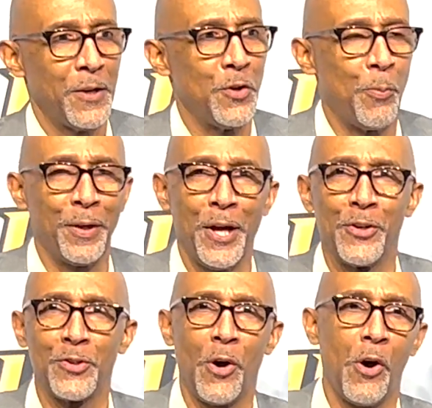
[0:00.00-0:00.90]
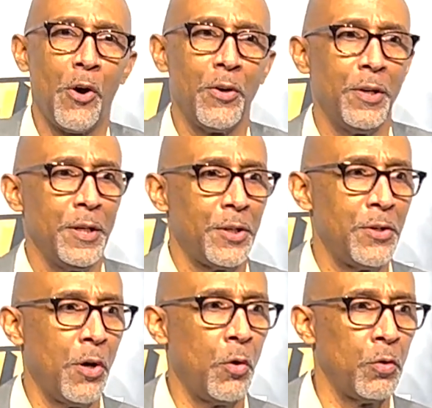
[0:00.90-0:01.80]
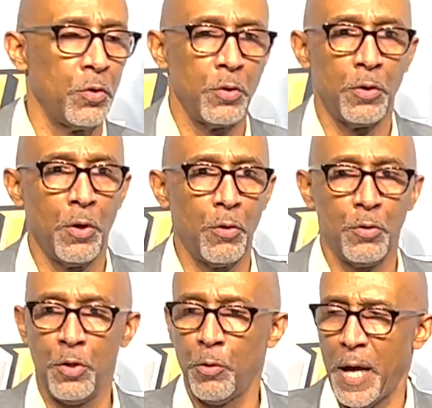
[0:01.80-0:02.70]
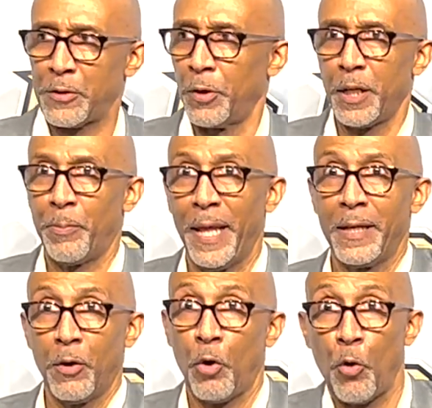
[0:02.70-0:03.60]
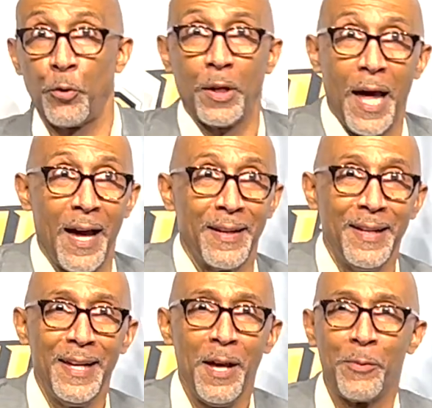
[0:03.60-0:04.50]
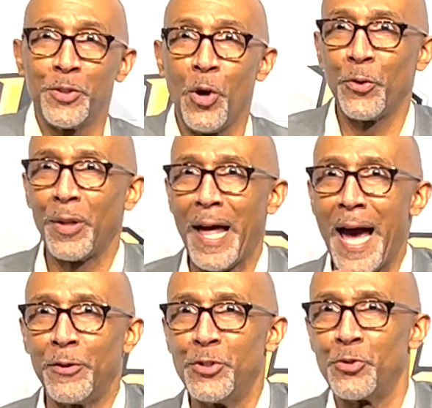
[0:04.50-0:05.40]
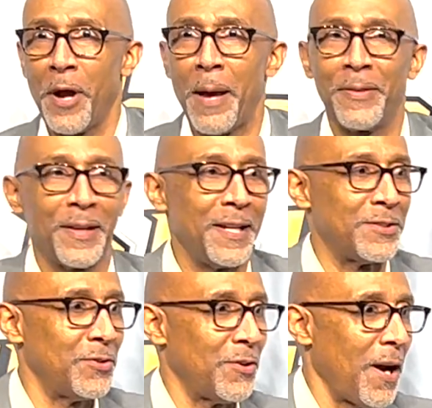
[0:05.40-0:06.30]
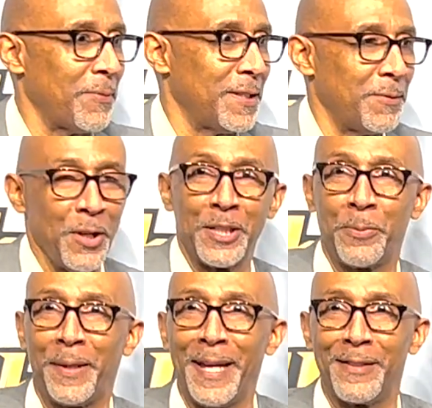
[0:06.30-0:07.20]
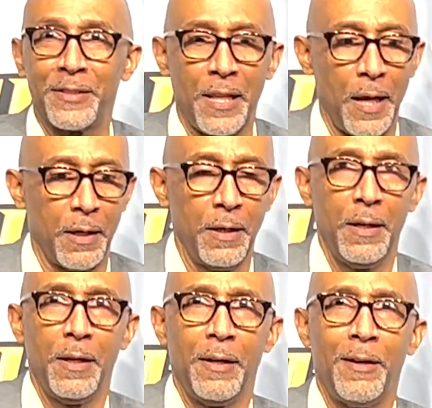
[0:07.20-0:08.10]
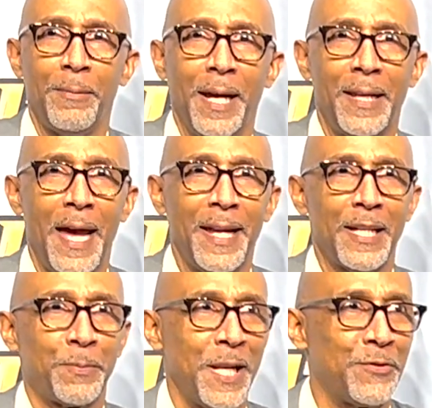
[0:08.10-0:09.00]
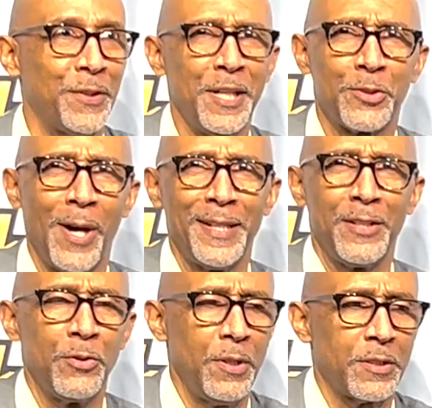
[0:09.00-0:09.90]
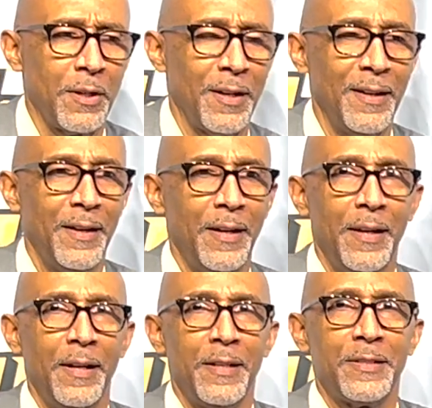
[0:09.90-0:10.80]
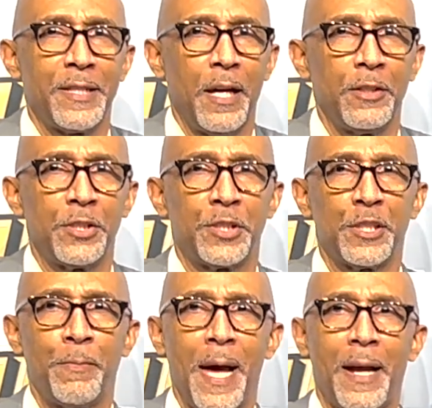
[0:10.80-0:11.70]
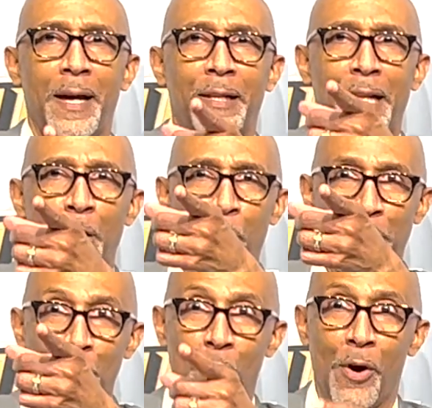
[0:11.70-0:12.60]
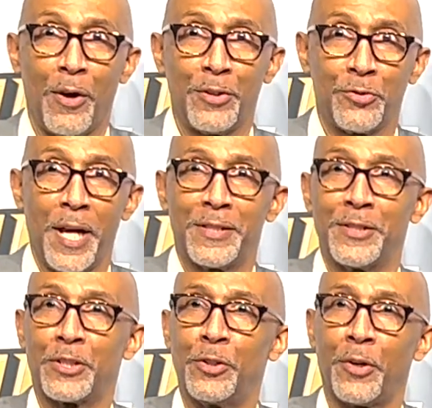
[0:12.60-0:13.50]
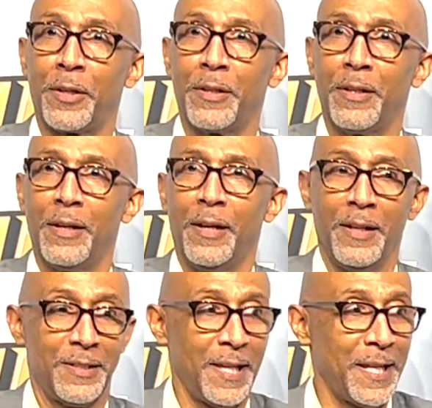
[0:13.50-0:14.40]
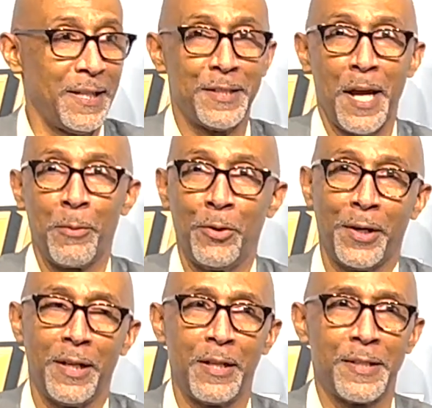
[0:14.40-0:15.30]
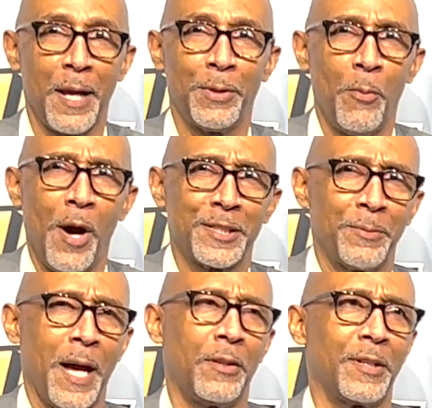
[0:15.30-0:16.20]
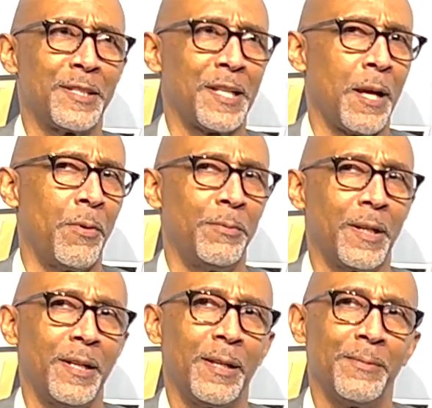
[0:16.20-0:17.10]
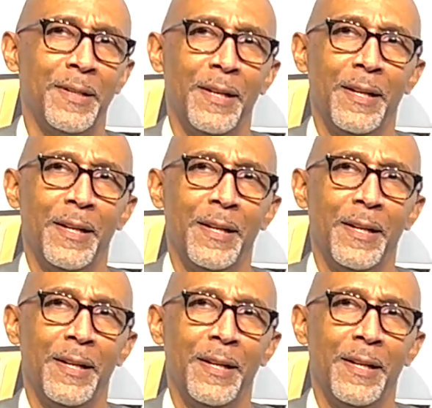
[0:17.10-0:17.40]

you know, players all, you know, guys will get their plate and they'll go through the line. But through the line, you're just grabbing things and you're grabbing things. You look at your plate and you're just like, oh man, I ain't got space for this. Or I didn't do this. Taylor just sits back kind of like where you are, Trace, and just looking. Just like at the table, looking at the table. I'm watching him kind of look at the table. I'm looking at him.